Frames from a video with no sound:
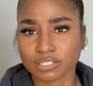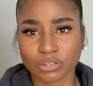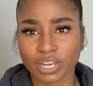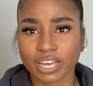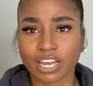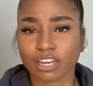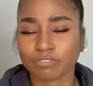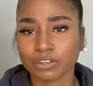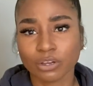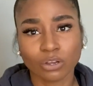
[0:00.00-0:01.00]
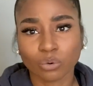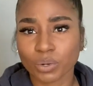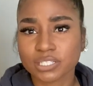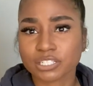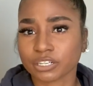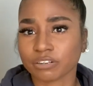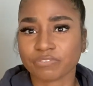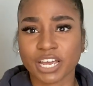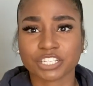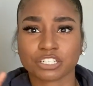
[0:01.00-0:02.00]
So I have winter
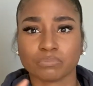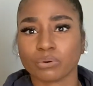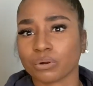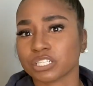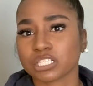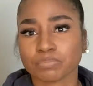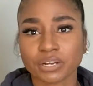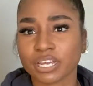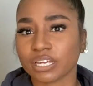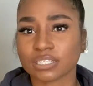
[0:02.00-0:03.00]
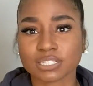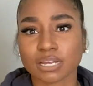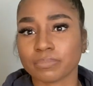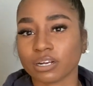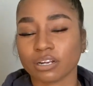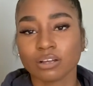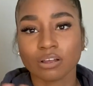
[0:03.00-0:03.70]
fashion boards, spring, summer,